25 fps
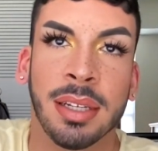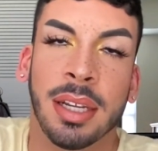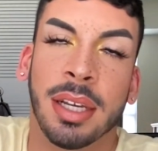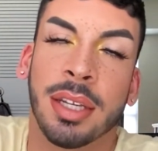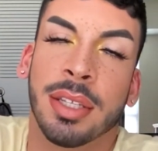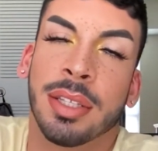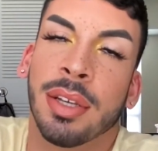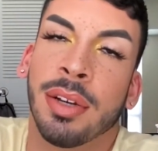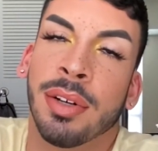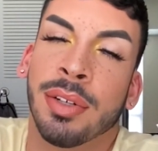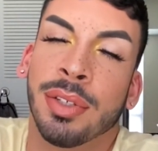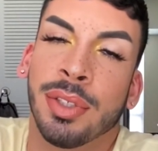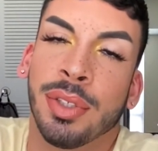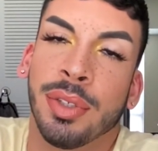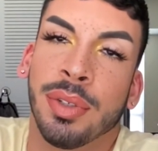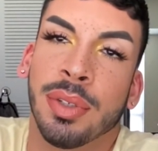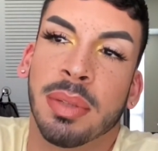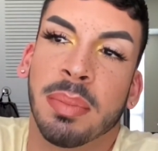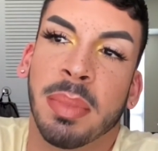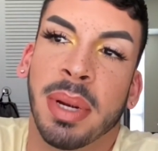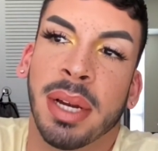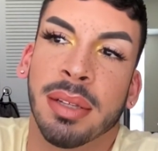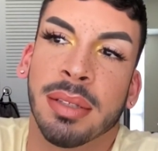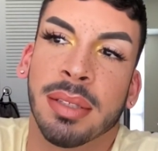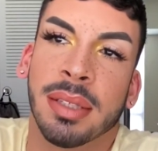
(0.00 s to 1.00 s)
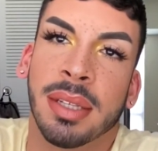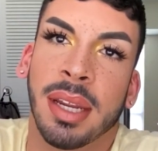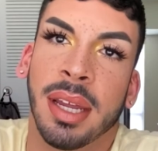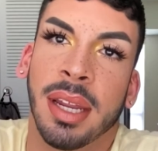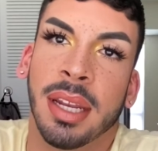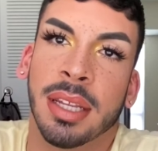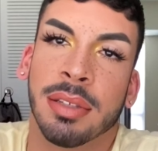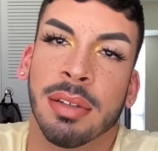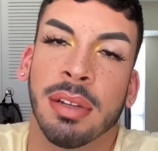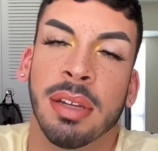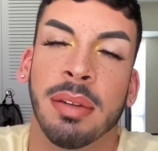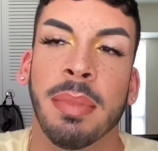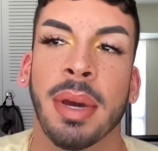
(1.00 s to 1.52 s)
As long as you smile today,
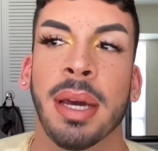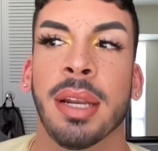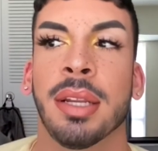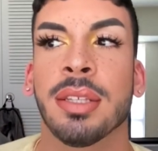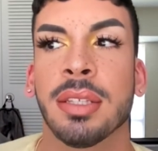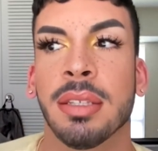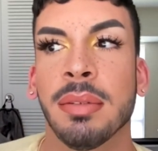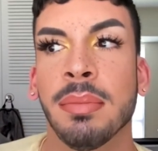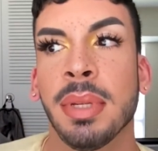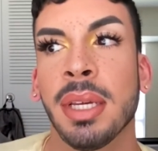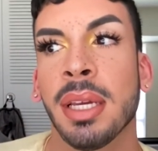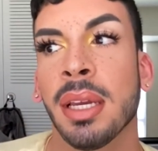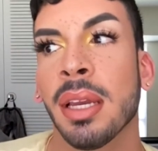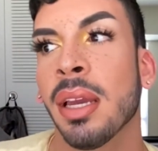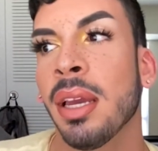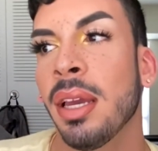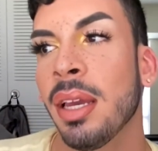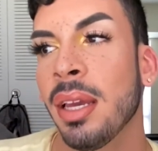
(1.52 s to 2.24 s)
that's all that matters to me.